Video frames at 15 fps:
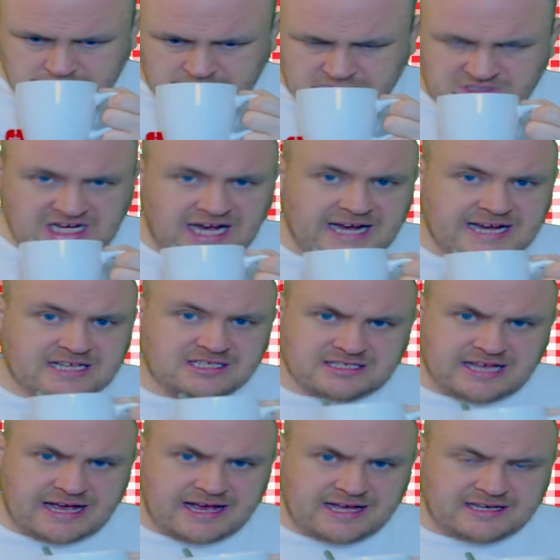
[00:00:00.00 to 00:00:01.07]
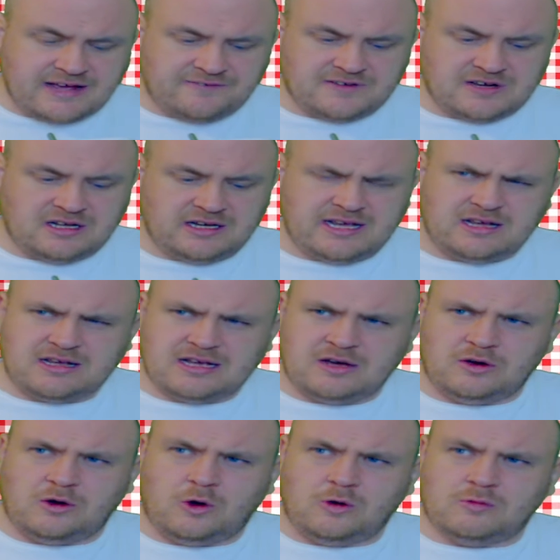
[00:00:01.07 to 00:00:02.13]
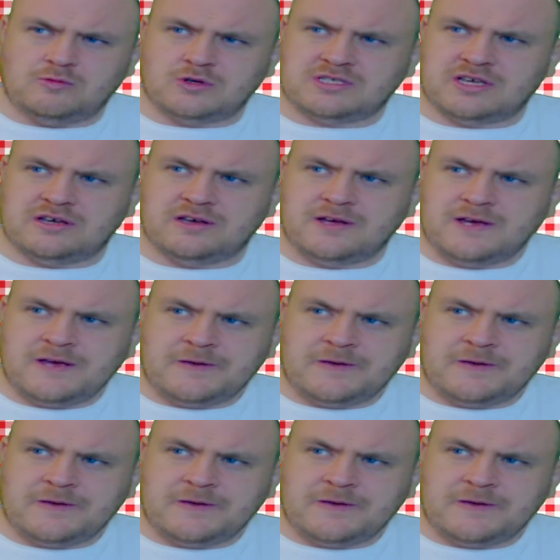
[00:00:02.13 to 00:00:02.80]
Chai's there, definitely. Almost a